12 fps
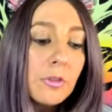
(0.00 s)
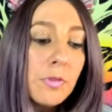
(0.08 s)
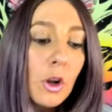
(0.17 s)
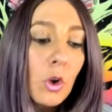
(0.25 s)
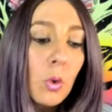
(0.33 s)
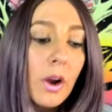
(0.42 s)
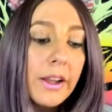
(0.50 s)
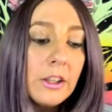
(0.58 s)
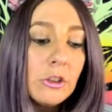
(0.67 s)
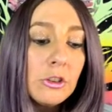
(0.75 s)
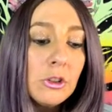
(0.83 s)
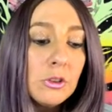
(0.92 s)

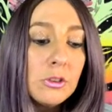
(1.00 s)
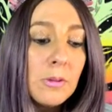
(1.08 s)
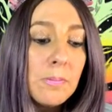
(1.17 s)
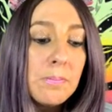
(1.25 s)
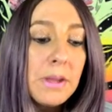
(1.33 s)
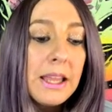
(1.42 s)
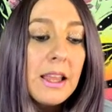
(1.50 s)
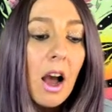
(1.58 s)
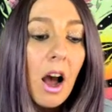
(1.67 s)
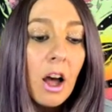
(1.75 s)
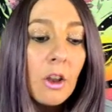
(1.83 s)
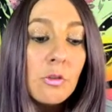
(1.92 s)
requires you to be
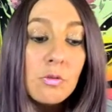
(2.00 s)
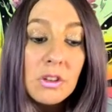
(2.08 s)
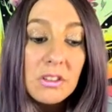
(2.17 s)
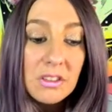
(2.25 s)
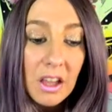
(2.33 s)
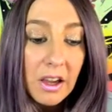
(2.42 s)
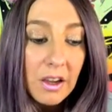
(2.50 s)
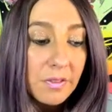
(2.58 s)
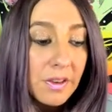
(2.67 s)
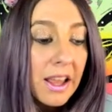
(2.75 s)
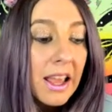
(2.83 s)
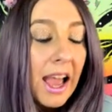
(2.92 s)

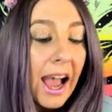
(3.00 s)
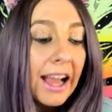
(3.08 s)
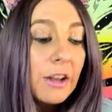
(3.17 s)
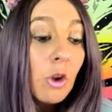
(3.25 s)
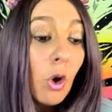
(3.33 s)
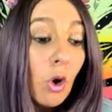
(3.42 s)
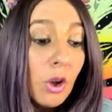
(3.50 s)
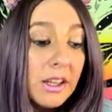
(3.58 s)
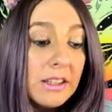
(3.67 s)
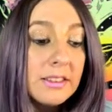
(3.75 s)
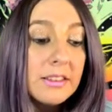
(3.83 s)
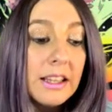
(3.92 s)
unreserved and
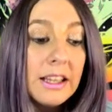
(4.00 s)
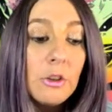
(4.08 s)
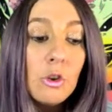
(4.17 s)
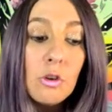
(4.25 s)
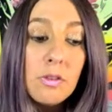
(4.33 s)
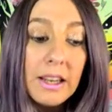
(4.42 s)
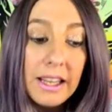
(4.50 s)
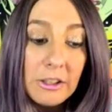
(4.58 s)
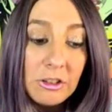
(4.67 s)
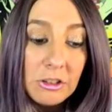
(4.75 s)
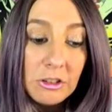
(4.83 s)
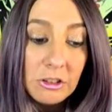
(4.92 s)
honest in your
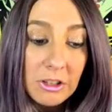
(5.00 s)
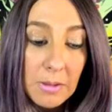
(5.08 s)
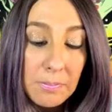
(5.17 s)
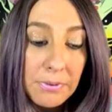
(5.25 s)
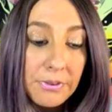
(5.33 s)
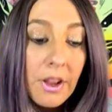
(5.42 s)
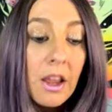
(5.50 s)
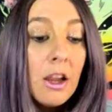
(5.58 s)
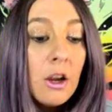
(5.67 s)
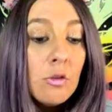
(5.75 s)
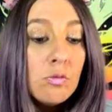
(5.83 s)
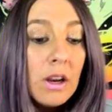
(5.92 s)
relationships.
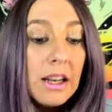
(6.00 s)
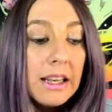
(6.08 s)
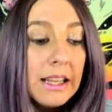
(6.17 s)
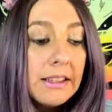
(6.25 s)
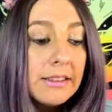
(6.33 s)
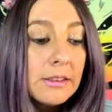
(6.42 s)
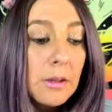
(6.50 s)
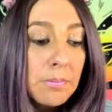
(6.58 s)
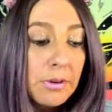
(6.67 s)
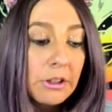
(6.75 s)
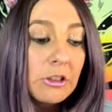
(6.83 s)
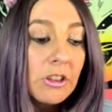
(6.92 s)
Release the
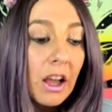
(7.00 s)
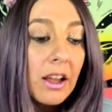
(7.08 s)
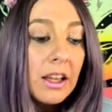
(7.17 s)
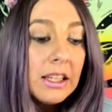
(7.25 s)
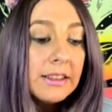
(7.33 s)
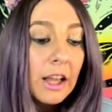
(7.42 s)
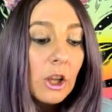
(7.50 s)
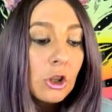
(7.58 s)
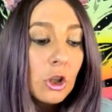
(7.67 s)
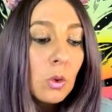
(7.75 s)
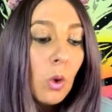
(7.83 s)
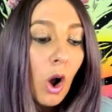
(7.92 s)
pressure that
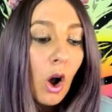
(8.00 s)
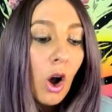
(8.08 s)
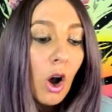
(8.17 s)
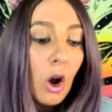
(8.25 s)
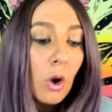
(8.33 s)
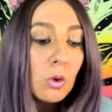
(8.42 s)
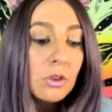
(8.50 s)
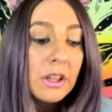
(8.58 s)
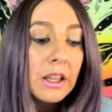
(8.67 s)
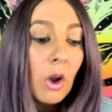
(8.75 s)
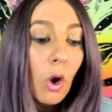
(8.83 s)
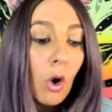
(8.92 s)
you are
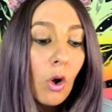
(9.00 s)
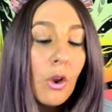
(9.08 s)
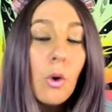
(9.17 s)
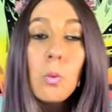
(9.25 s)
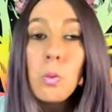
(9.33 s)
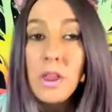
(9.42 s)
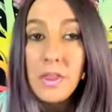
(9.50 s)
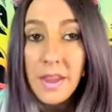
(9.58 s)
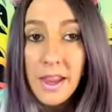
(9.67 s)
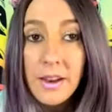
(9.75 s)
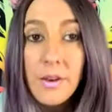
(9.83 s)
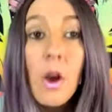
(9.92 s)
holding on
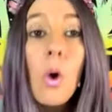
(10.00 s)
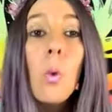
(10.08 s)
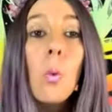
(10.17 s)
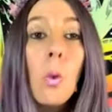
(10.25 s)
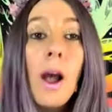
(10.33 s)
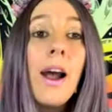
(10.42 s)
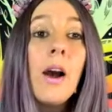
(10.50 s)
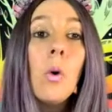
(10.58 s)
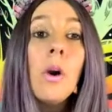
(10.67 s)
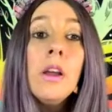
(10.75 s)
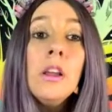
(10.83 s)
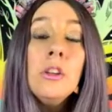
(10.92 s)
within.
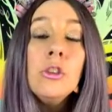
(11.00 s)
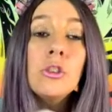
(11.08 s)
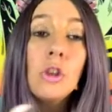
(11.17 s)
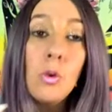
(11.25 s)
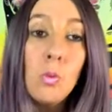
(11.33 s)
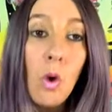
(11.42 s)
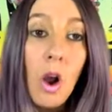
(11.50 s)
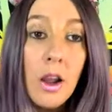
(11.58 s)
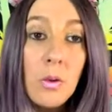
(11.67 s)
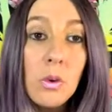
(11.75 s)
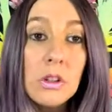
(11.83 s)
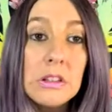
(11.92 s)
Wow. So what I
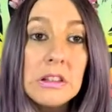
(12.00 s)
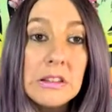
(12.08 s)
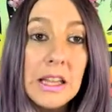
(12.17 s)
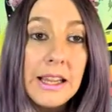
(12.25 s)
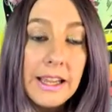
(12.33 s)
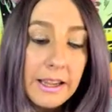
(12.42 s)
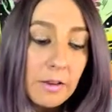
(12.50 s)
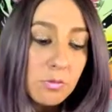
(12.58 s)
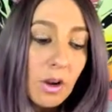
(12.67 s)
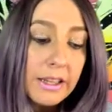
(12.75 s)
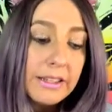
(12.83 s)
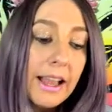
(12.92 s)
want to say here
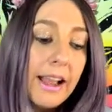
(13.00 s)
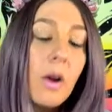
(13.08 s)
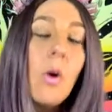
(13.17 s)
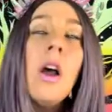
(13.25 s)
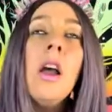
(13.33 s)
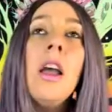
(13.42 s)
right now,